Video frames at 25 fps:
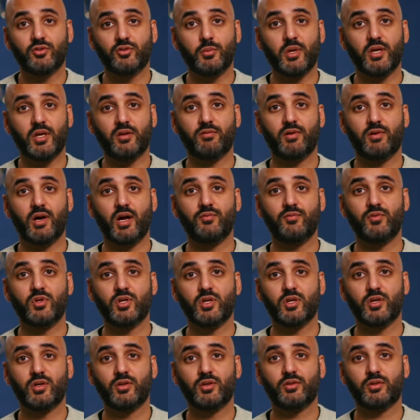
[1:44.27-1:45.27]
you made 5
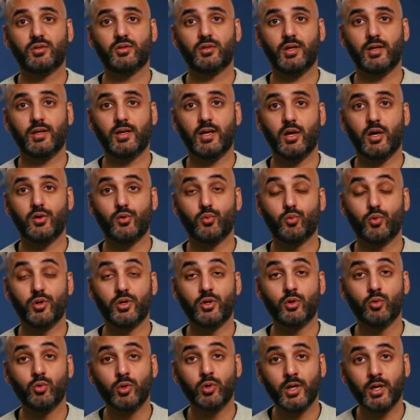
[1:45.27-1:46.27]
years, and now you're
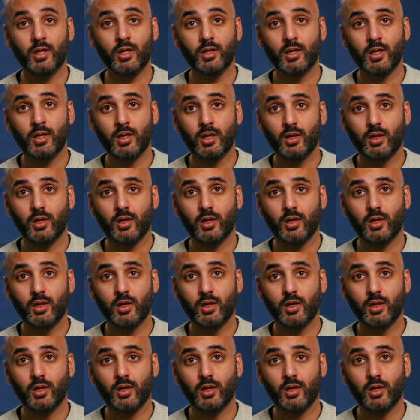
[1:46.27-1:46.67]
renewing,